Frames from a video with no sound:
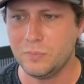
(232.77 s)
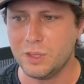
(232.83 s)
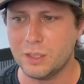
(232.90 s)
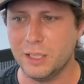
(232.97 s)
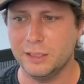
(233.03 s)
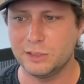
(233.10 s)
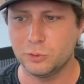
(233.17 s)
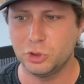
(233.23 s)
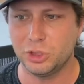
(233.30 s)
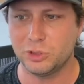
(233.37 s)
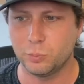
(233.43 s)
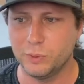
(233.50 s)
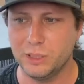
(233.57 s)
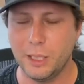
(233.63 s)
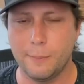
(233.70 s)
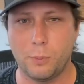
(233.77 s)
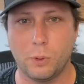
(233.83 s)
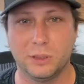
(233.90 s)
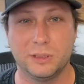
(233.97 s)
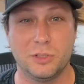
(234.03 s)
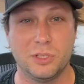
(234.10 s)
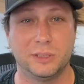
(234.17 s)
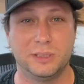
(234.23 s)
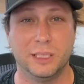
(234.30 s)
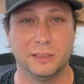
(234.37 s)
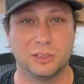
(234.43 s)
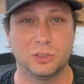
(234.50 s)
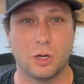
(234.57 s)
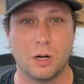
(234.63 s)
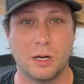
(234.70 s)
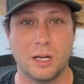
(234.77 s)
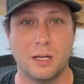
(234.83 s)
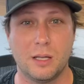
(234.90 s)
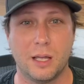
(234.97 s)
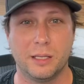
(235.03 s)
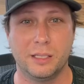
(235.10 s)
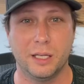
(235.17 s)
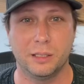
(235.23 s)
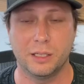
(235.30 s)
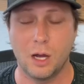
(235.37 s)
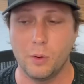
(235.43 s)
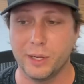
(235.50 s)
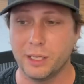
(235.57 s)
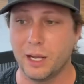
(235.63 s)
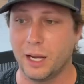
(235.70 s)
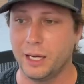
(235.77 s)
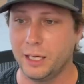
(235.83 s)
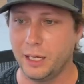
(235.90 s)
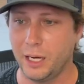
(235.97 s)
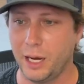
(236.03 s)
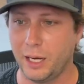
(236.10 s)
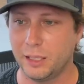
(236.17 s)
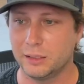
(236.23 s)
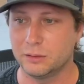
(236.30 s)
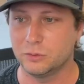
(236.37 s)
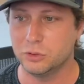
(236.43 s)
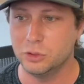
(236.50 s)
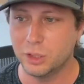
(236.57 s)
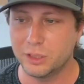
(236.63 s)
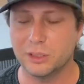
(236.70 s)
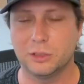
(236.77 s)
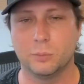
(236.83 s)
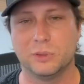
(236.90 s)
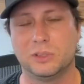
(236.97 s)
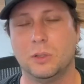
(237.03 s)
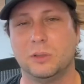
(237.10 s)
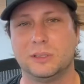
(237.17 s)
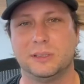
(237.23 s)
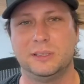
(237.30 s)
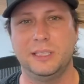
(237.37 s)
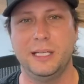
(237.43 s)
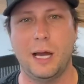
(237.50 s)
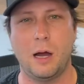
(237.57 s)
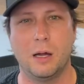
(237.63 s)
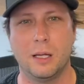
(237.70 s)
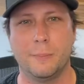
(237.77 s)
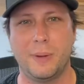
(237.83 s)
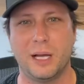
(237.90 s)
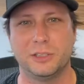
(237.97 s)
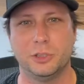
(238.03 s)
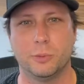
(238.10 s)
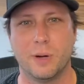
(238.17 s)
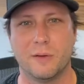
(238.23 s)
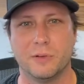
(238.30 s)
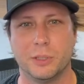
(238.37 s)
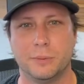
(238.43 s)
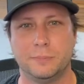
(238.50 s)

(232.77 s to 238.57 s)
it's just really important to just get started and get going and look at the results and see how it impacts your revenue.